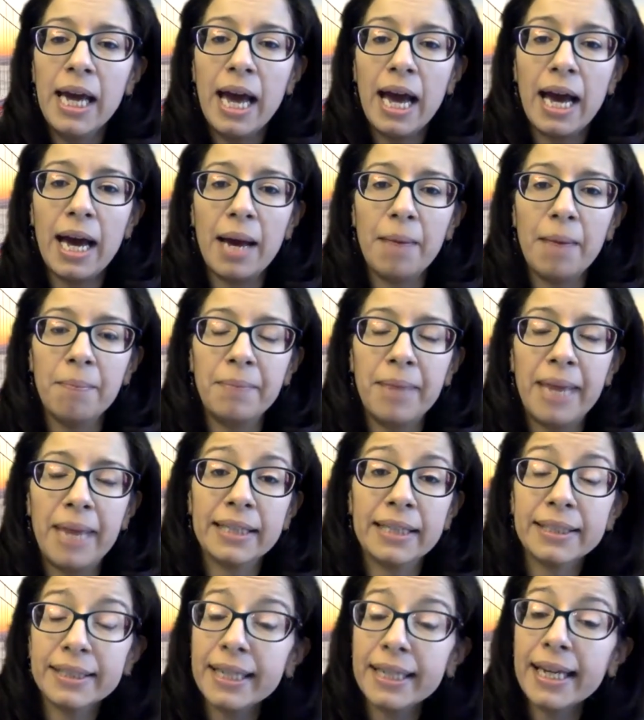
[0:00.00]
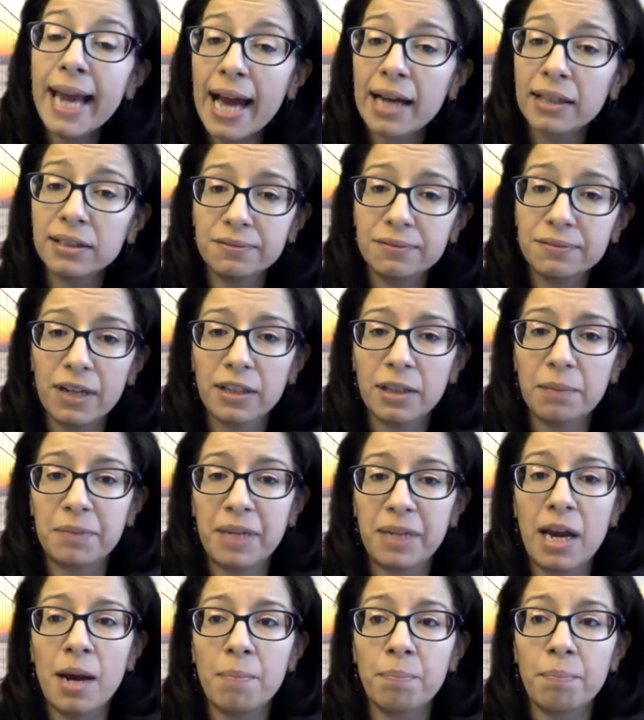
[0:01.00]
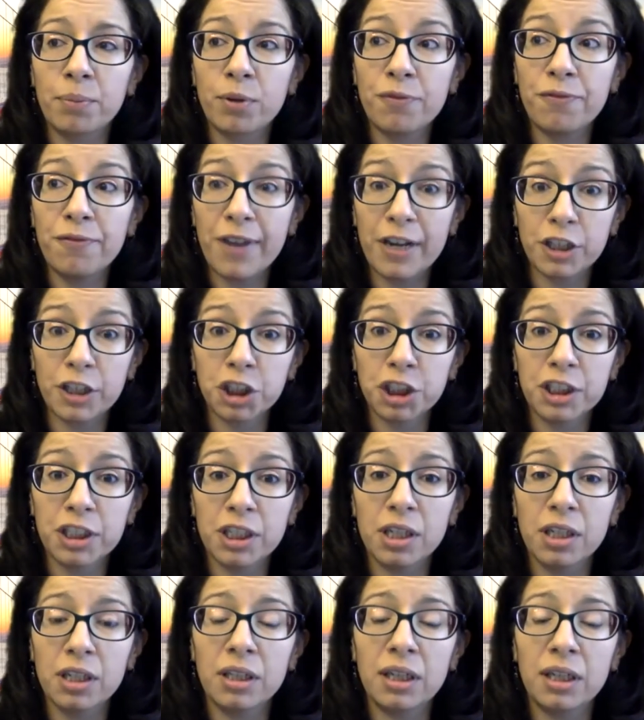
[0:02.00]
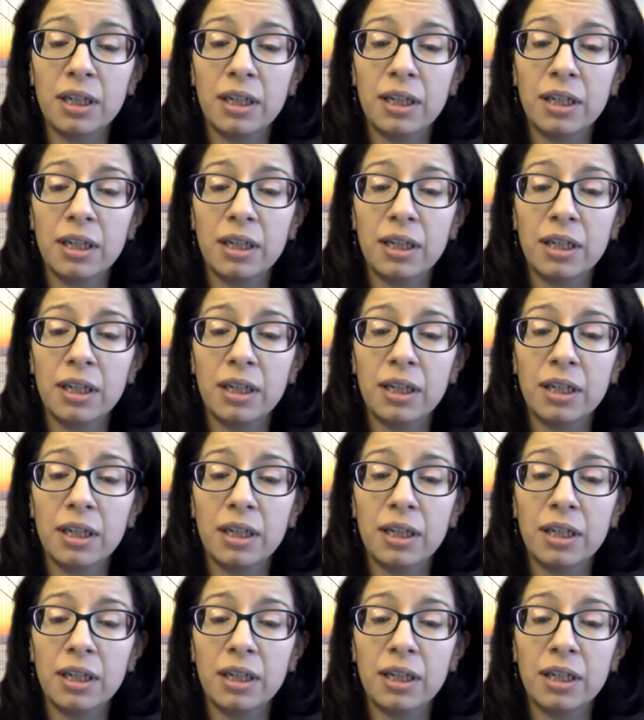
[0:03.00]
And they had developed a professional